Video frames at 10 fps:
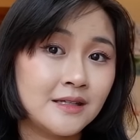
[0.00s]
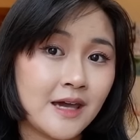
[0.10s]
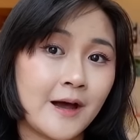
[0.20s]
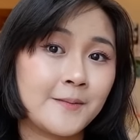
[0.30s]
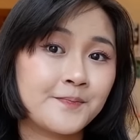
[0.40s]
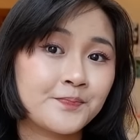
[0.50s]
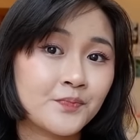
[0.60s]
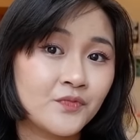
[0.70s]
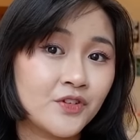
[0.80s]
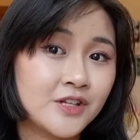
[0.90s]
yeah,
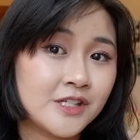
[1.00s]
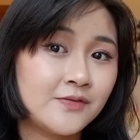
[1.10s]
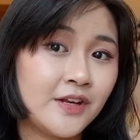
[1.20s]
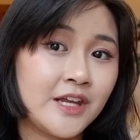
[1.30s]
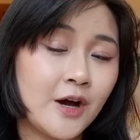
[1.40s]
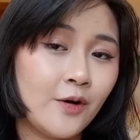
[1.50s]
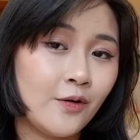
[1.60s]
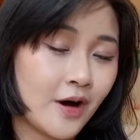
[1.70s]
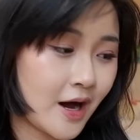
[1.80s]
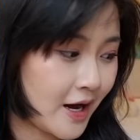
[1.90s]
for this
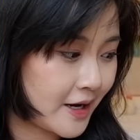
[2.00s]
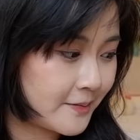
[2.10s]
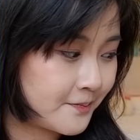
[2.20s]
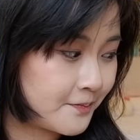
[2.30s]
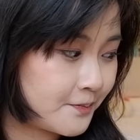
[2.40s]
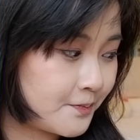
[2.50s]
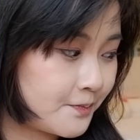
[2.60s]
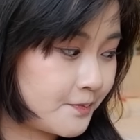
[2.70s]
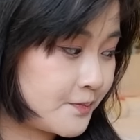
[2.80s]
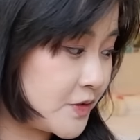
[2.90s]
video, I'm
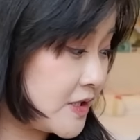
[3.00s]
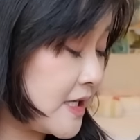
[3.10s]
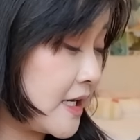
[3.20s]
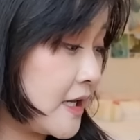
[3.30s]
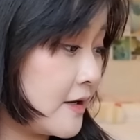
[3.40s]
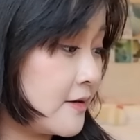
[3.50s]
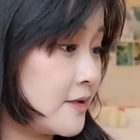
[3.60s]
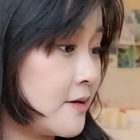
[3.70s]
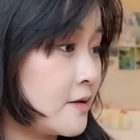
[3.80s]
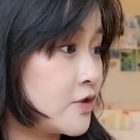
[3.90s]

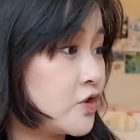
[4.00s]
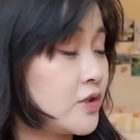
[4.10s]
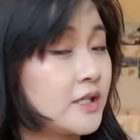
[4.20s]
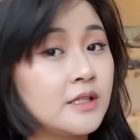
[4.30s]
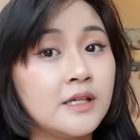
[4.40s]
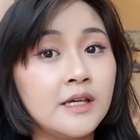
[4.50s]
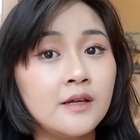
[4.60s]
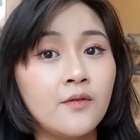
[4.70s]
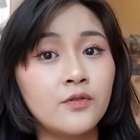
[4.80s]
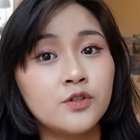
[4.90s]
sticking
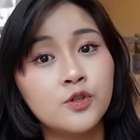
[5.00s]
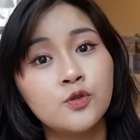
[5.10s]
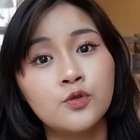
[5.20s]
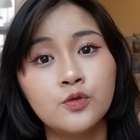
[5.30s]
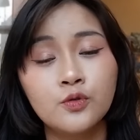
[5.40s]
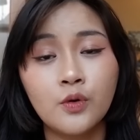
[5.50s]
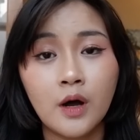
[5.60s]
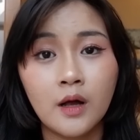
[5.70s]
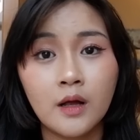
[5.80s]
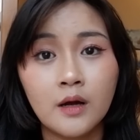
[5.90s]
strictly to
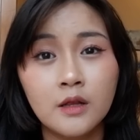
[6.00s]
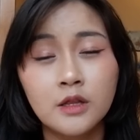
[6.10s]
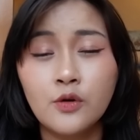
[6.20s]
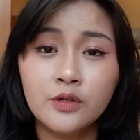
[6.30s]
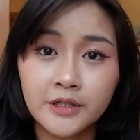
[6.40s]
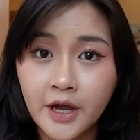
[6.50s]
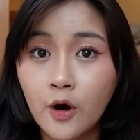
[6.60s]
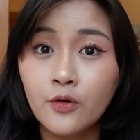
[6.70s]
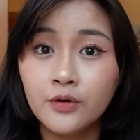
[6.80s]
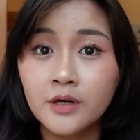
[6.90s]
locally
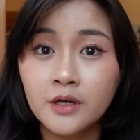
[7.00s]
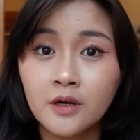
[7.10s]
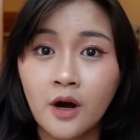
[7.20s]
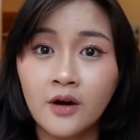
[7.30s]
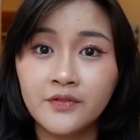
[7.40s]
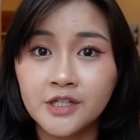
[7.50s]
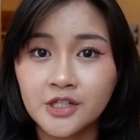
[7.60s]
owned coffee